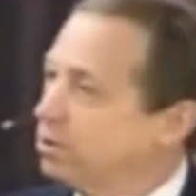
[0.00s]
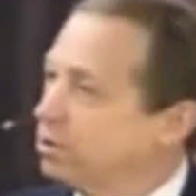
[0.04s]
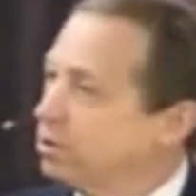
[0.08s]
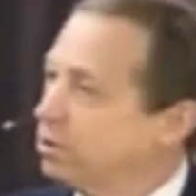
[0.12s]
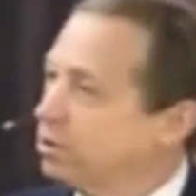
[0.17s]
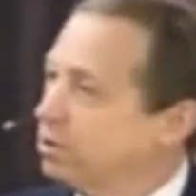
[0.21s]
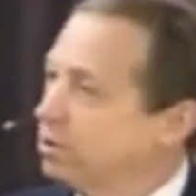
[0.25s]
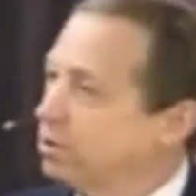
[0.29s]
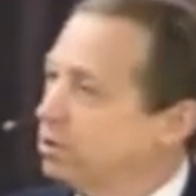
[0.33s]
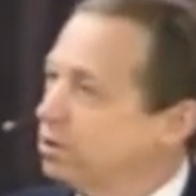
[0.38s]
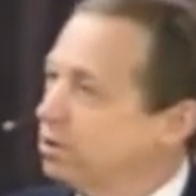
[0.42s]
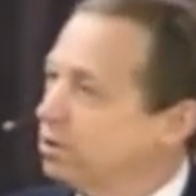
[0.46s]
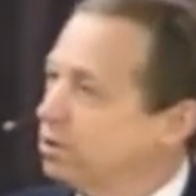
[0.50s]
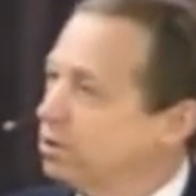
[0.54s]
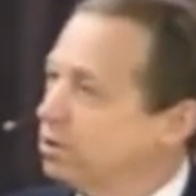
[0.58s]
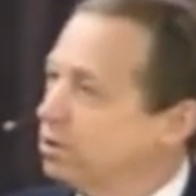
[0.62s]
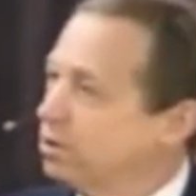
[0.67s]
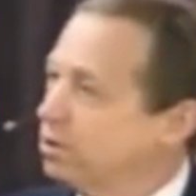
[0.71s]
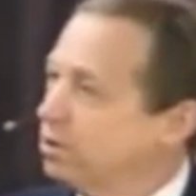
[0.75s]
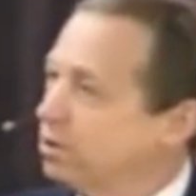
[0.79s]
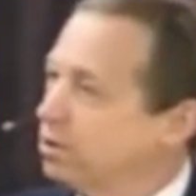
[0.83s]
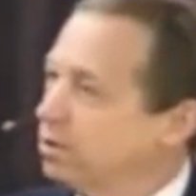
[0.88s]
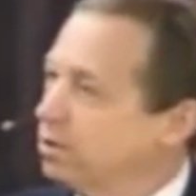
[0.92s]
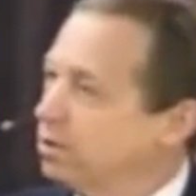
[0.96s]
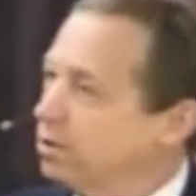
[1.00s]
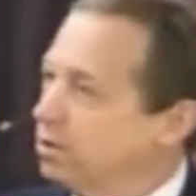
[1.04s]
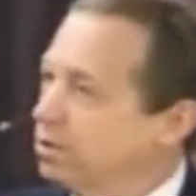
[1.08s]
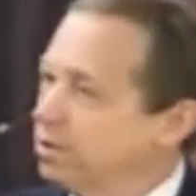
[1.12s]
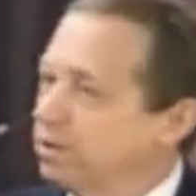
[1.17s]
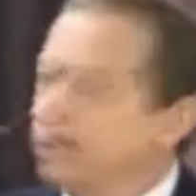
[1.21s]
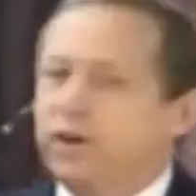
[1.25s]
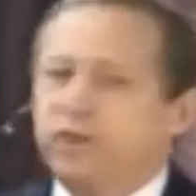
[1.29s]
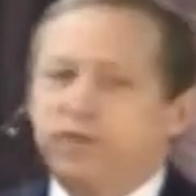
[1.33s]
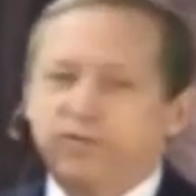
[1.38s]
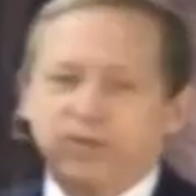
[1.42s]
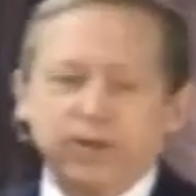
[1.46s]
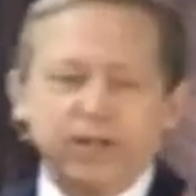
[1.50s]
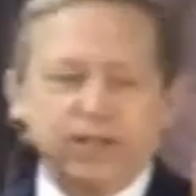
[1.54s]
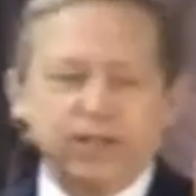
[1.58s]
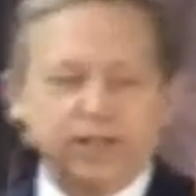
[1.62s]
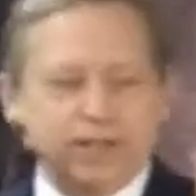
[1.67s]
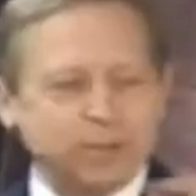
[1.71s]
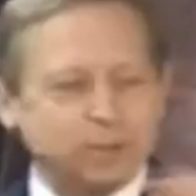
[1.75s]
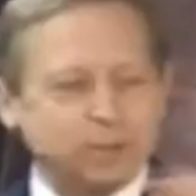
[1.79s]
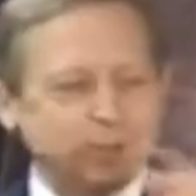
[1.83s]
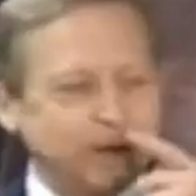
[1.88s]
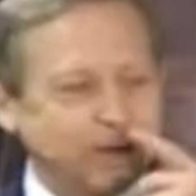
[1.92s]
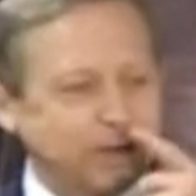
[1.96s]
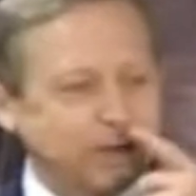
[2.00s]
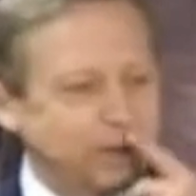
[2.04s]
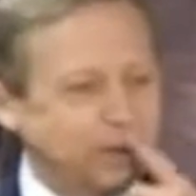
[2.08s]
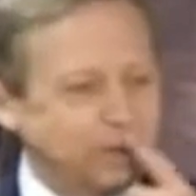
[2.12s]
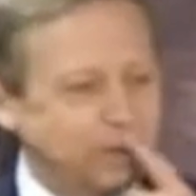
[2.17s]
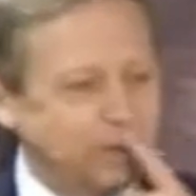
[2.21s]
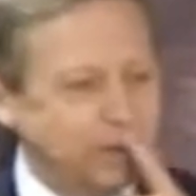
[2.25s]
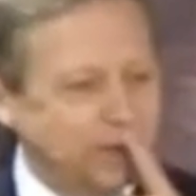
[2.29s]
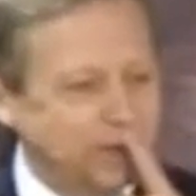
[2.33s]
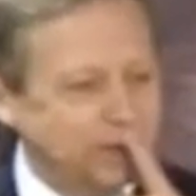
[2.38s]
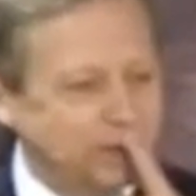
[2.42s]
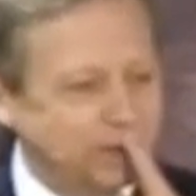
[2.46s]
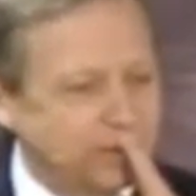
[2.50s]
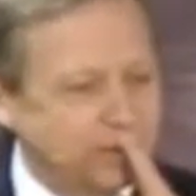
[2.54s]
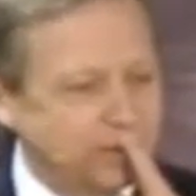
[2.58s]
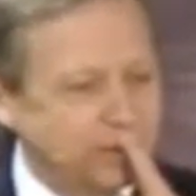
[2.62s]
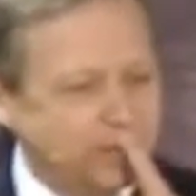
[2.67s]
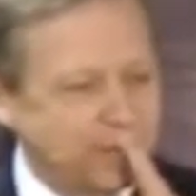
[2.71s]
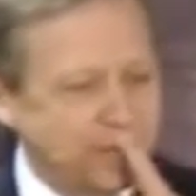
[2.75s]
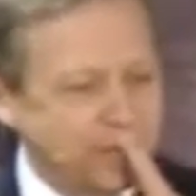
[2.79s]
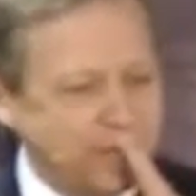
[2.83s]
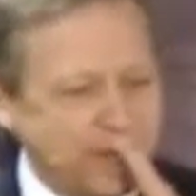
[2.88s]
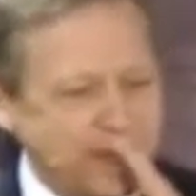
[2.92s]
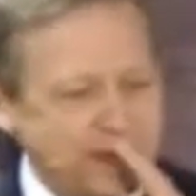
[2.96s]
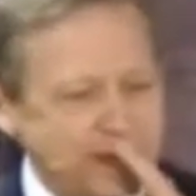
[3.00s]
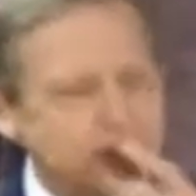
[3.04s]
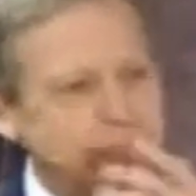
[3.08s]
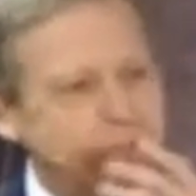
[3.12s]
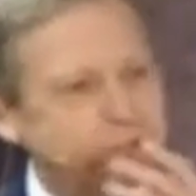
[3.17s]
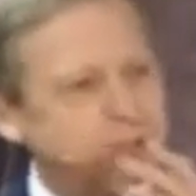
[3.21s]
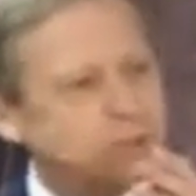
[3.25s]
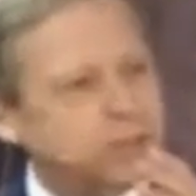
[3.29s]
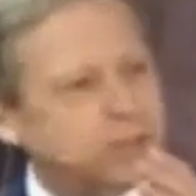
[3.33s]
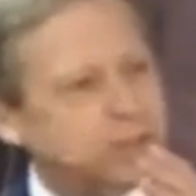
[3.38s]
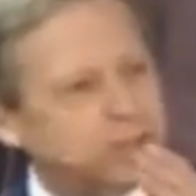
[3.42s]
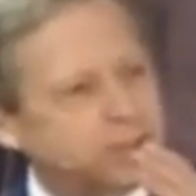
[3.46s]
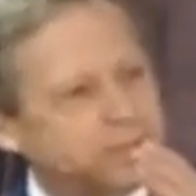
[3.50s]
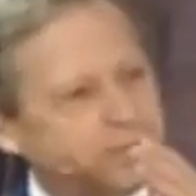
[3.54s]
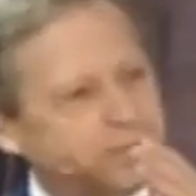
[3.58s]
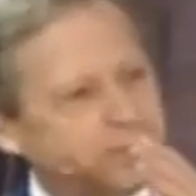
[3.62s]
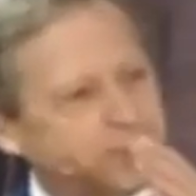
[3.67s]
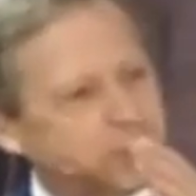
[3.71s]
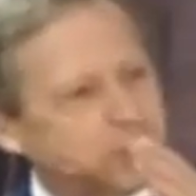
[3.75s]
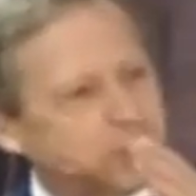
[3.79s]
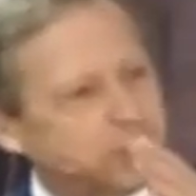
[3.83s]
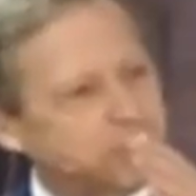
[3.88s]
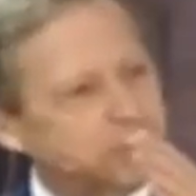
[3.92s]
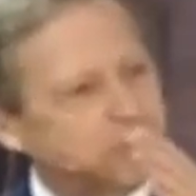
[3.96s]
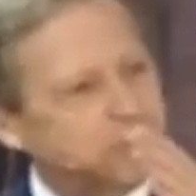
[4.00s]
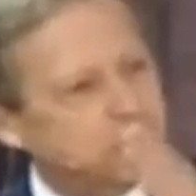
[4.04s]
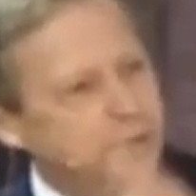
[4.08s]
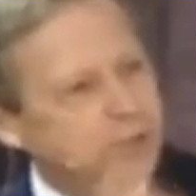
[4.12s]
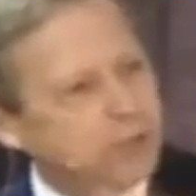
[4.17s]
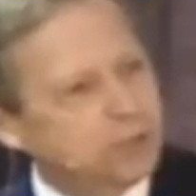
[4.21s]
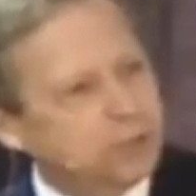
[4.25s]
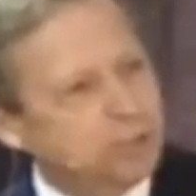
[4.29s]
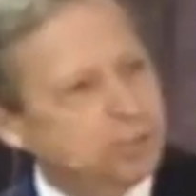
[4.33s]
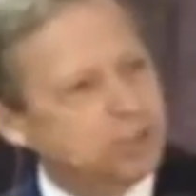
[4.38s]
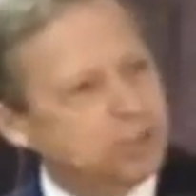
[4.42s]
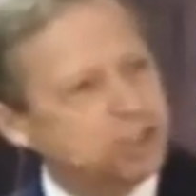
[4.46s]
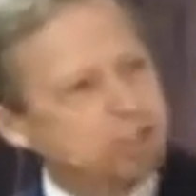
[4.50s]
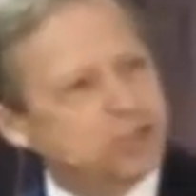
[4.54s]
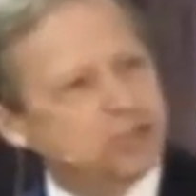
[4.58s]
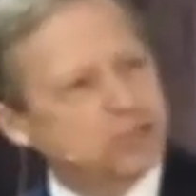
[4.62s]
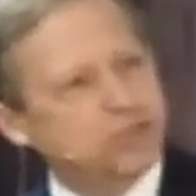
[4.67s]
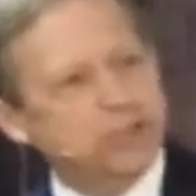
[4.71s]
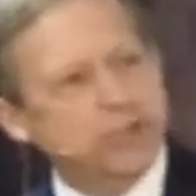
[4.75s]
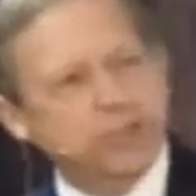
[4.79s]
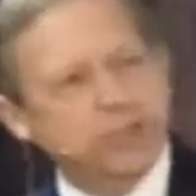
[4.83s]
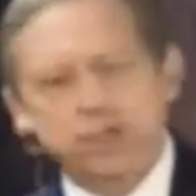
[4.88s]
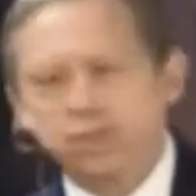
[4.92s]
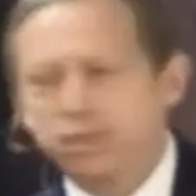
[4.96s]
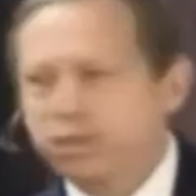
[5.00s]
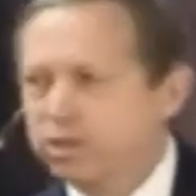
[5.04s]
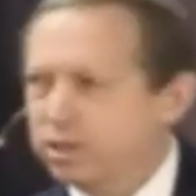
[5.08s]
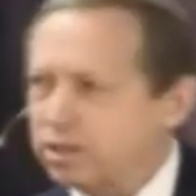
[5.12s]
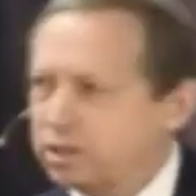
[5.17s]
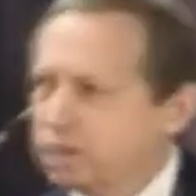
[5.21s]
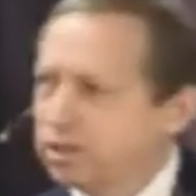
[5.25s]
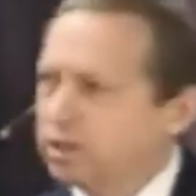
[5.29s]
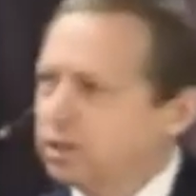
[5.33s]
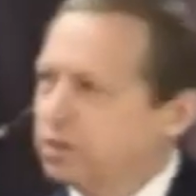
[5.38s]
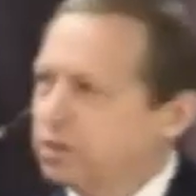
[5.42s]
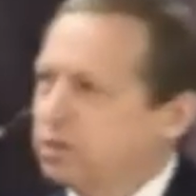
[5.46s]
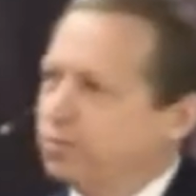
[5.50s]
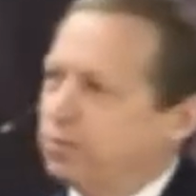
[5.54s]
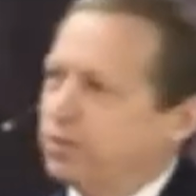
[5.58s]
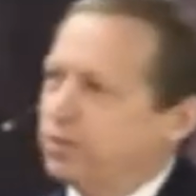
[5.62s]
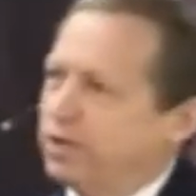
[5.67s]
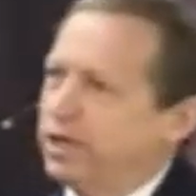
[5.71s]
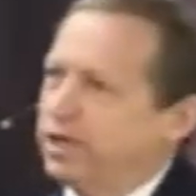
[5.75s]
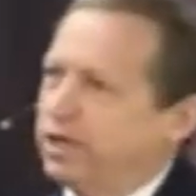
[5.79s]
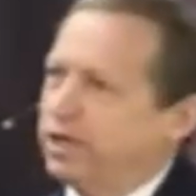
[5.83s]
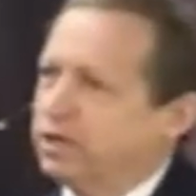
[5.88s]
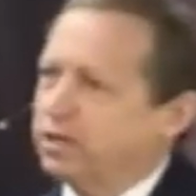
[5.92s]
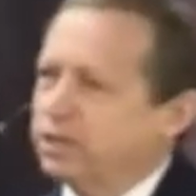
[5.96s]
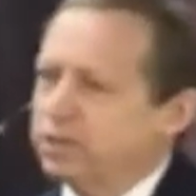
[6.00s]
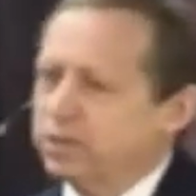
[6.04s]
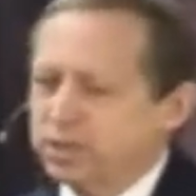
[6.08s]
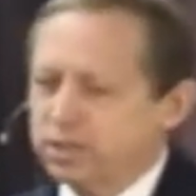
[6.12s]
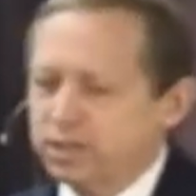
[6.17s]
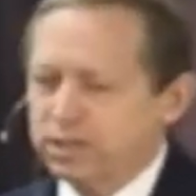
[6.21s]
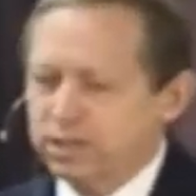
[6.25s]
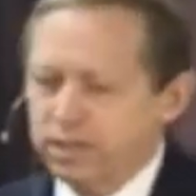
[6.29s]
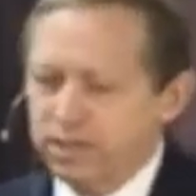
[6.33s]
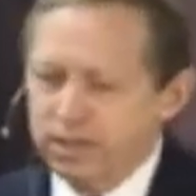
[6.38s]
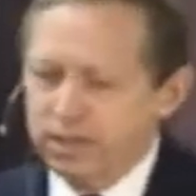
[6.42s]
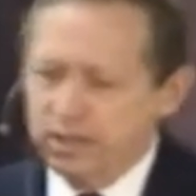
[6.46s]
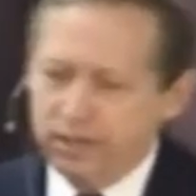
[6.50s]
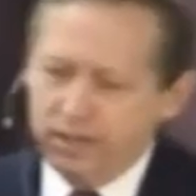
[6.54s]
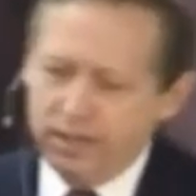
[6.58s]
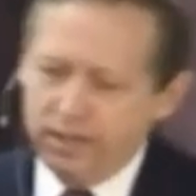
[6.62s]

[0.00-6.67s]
You see? Now, a funny thing about Intermountain has to do with the division between administration and clinical practice.